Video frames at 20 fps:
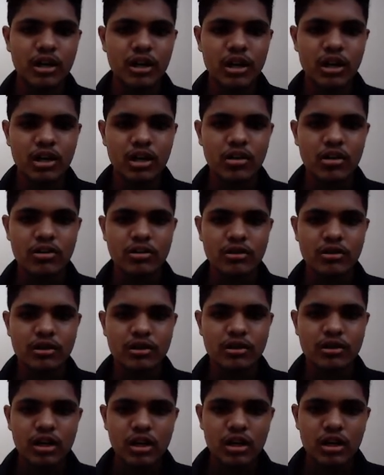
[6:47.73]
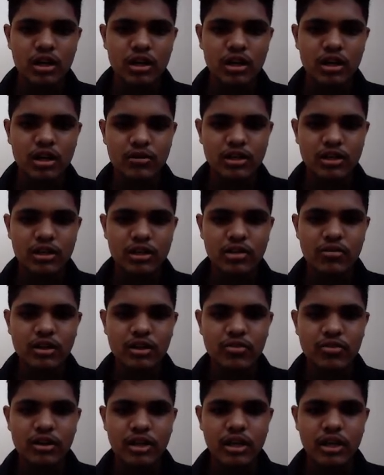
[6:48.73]
and respectively
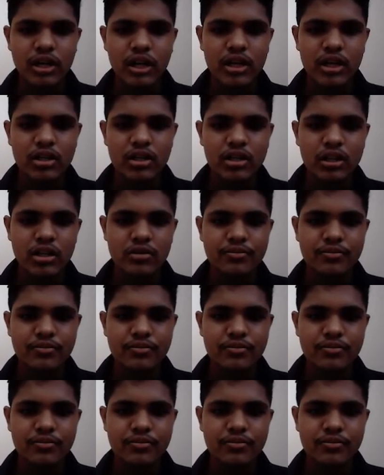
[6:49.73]
we'll get the